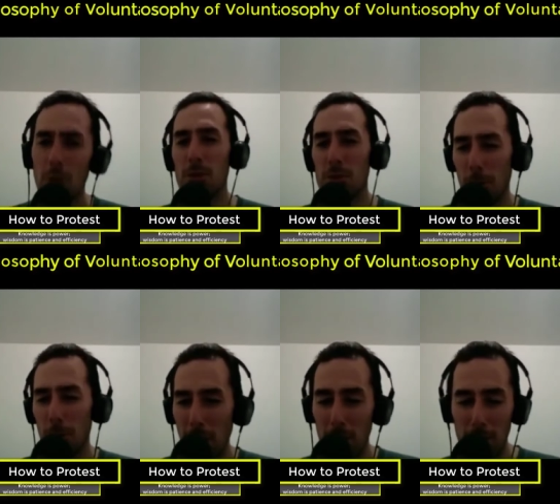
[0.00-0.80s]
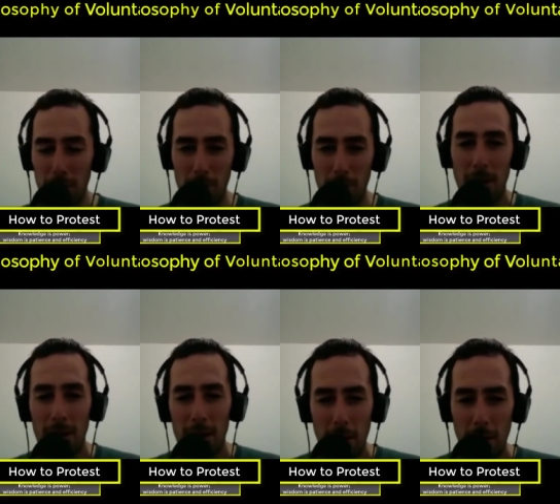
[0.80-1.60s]
much more powerful
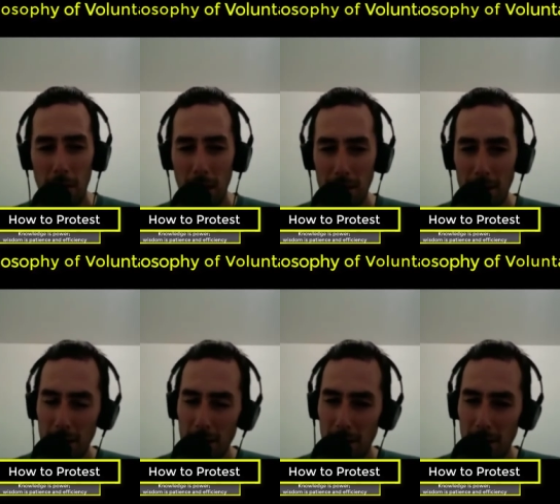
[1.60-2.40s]
than